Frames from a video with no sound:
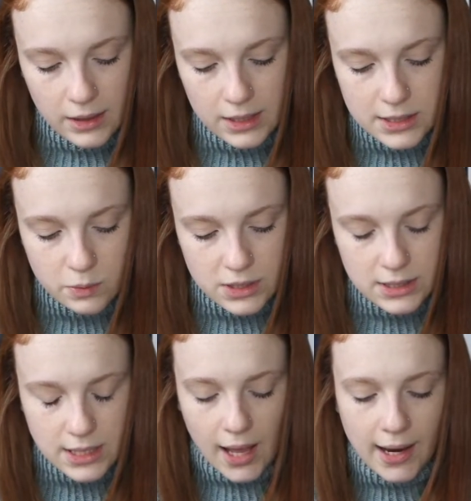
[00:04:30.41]
This was
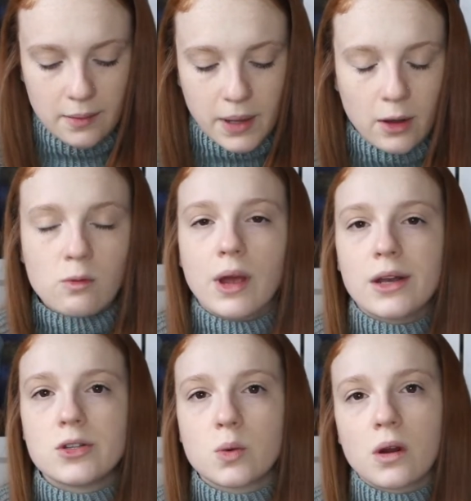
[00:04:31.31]
dyed by
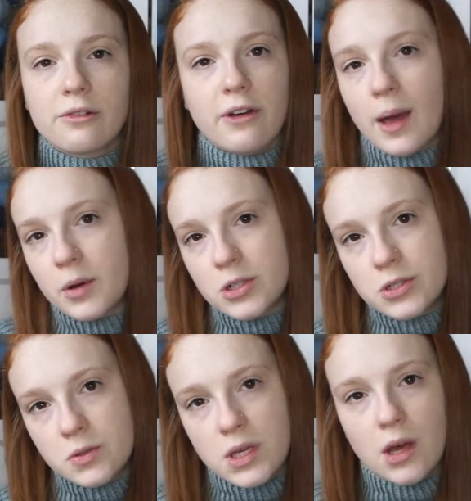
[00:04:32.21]
Red Door Fiber
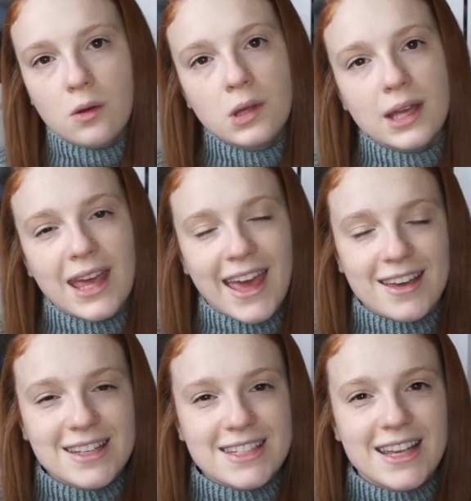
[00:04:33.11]
Studio,
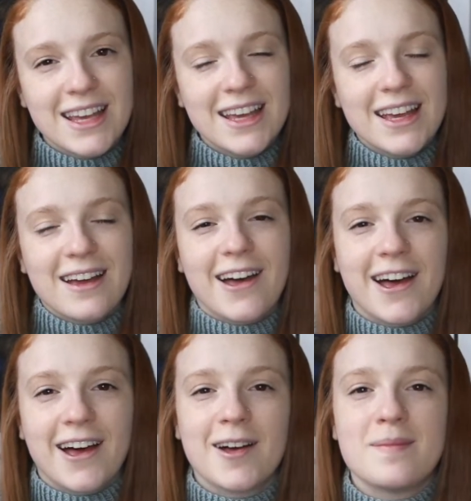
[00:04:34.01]
Kate,
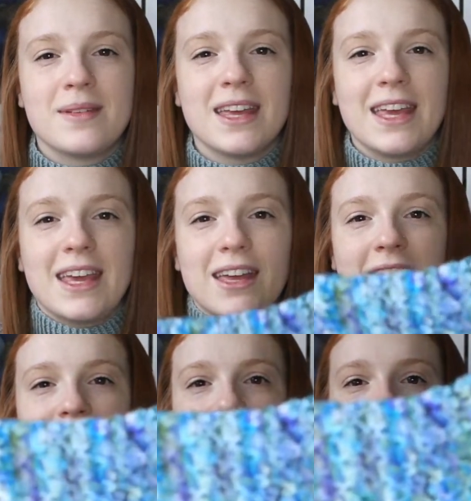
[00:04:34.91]

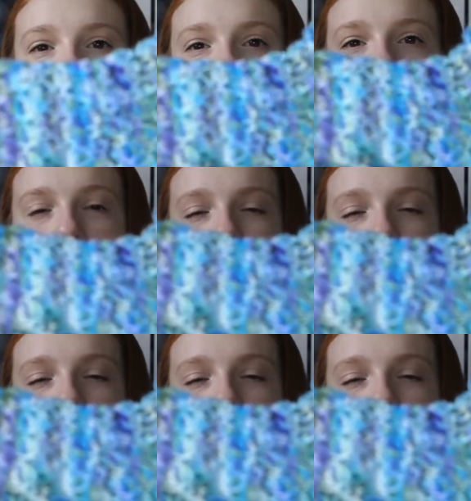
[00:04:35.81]
in a